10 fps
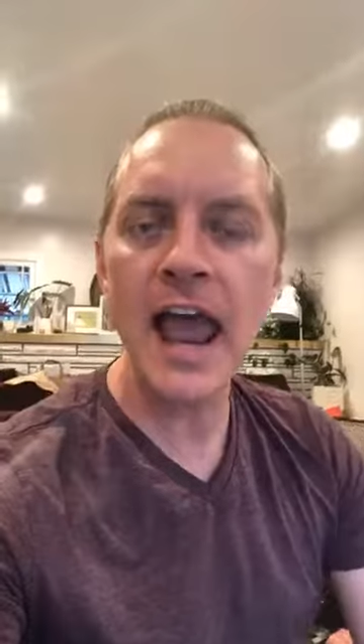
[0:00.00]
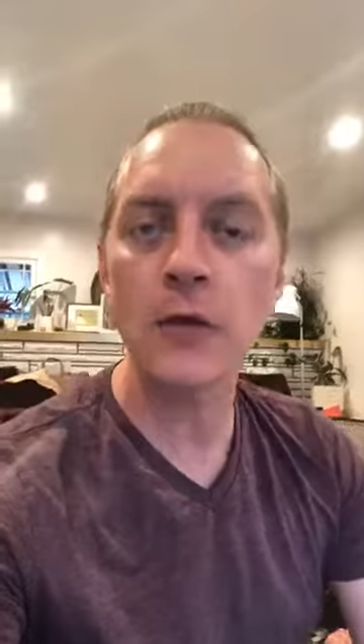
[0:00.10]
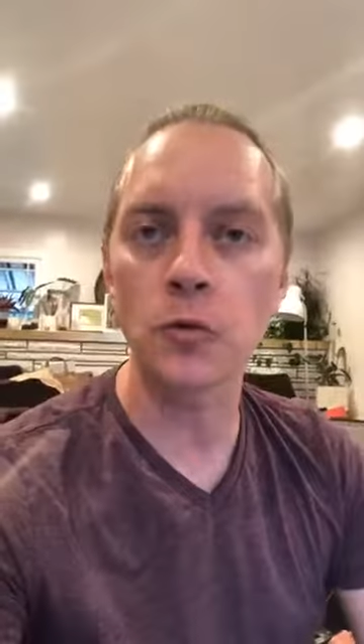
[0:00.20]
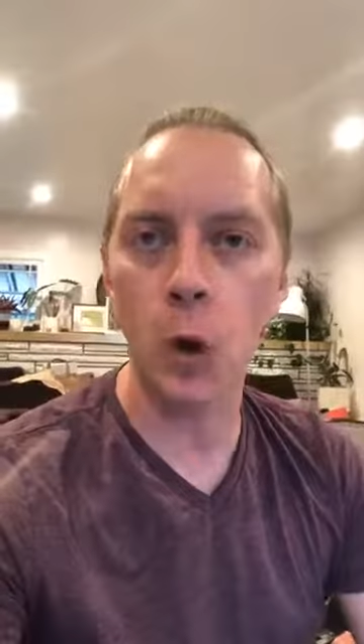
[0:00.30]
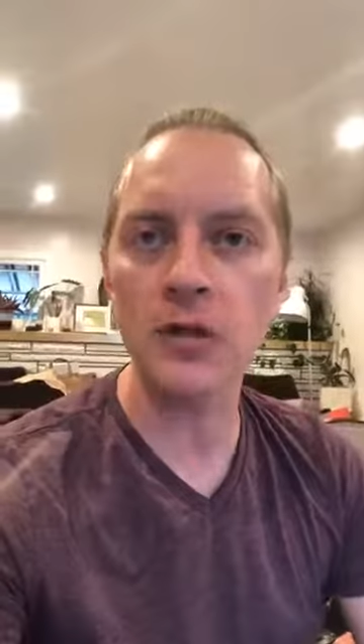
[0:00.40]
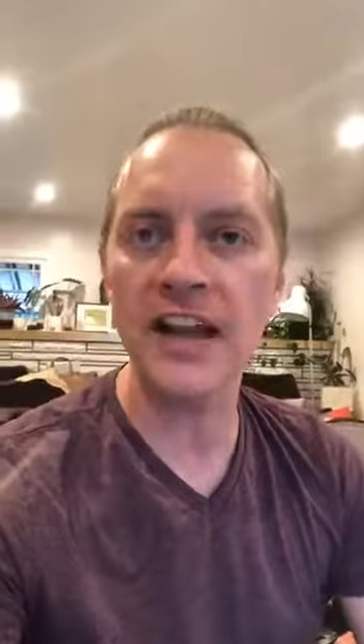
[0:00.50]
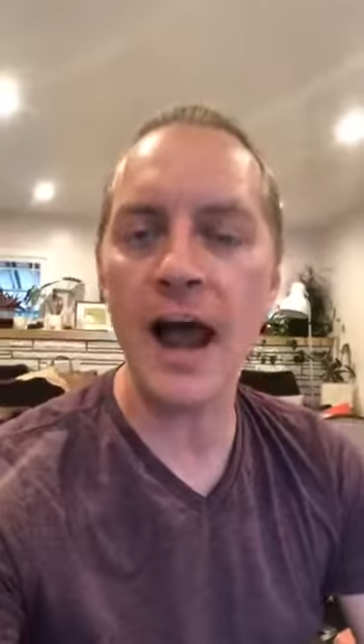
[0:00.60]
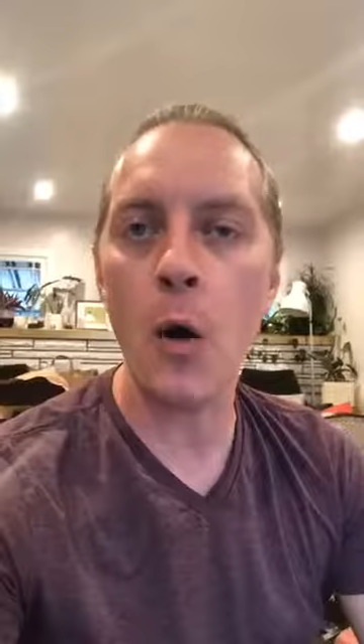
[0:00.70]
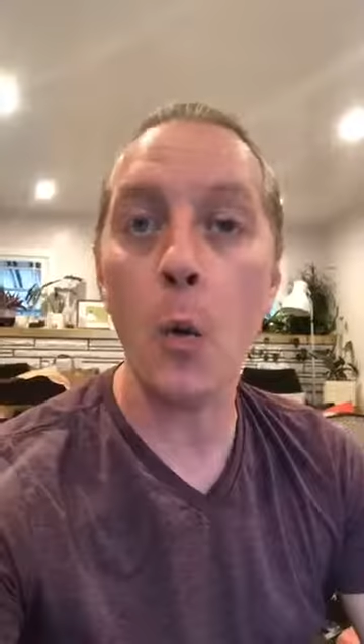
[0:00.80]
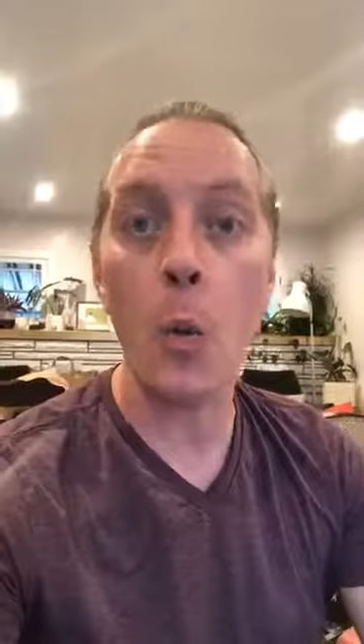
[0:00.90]
and rolled it
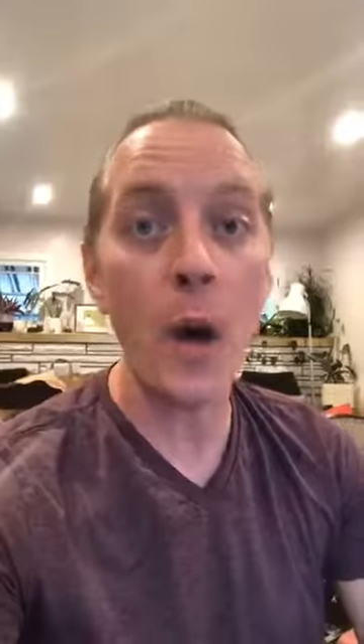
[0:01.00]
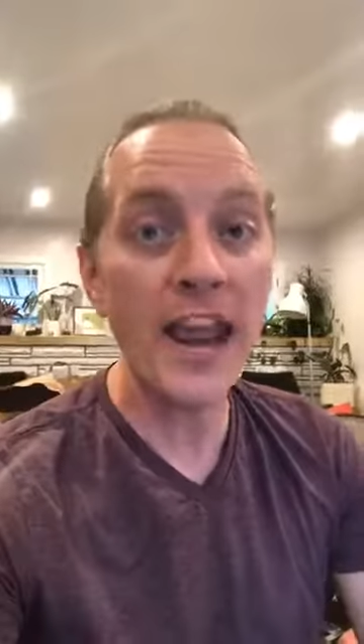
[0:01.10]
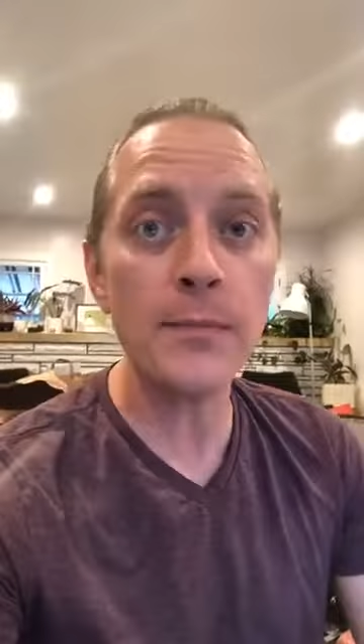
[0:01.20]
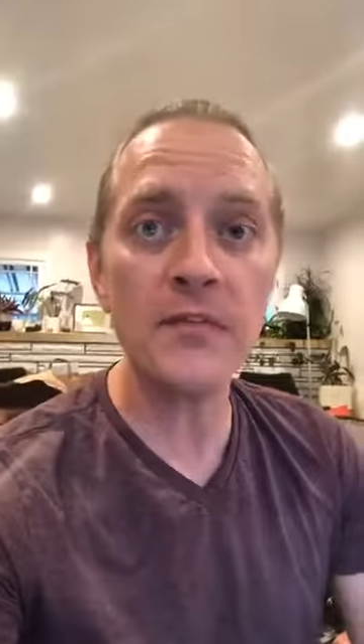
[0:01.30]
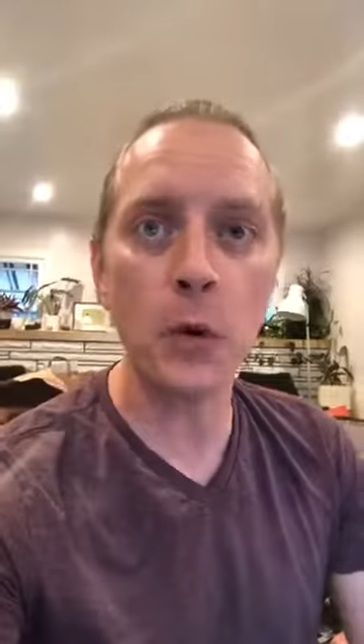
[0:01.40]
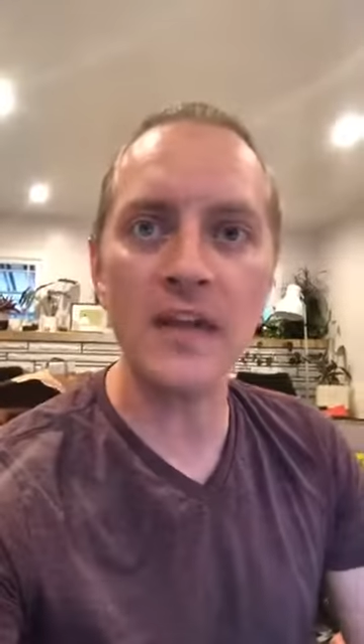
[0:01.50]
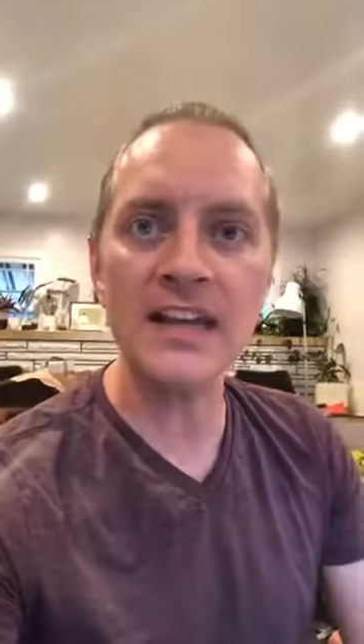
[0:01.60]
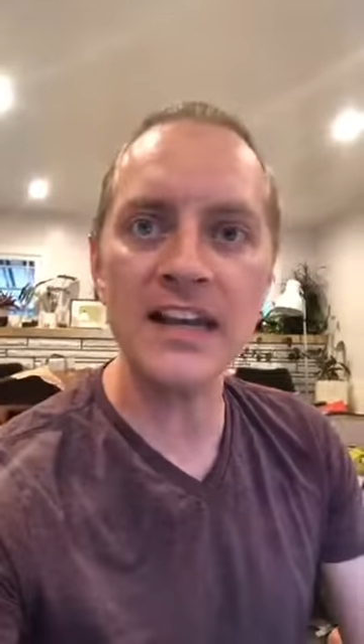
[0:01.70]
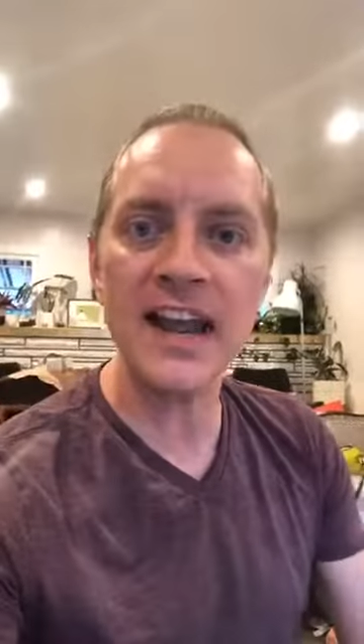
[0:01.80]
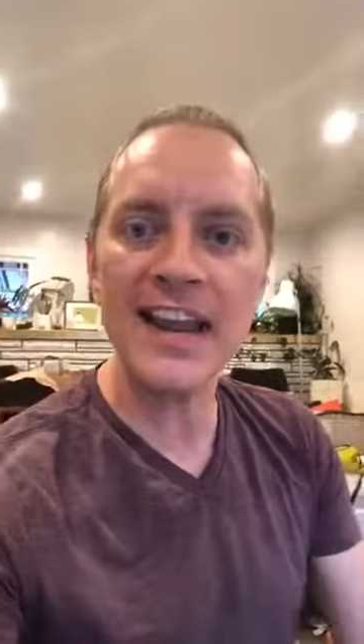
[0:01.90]
out way before they
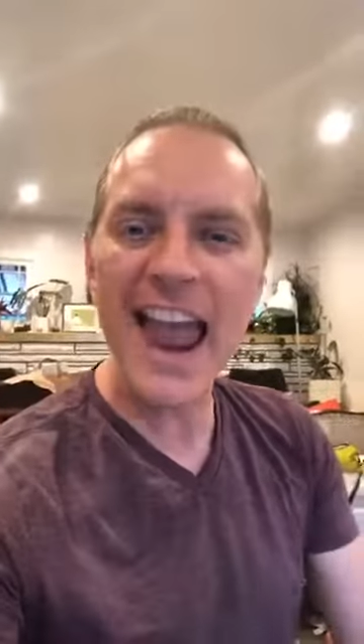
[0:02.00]
did any